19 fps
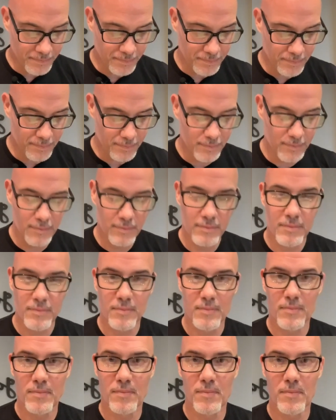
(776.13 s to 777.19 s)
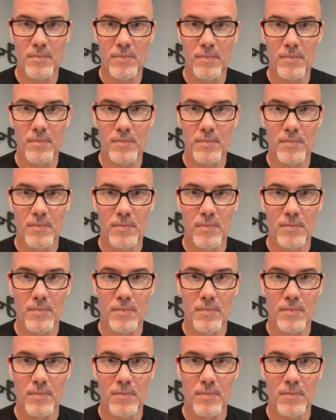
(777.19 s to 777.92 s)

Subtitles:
Nothing is said.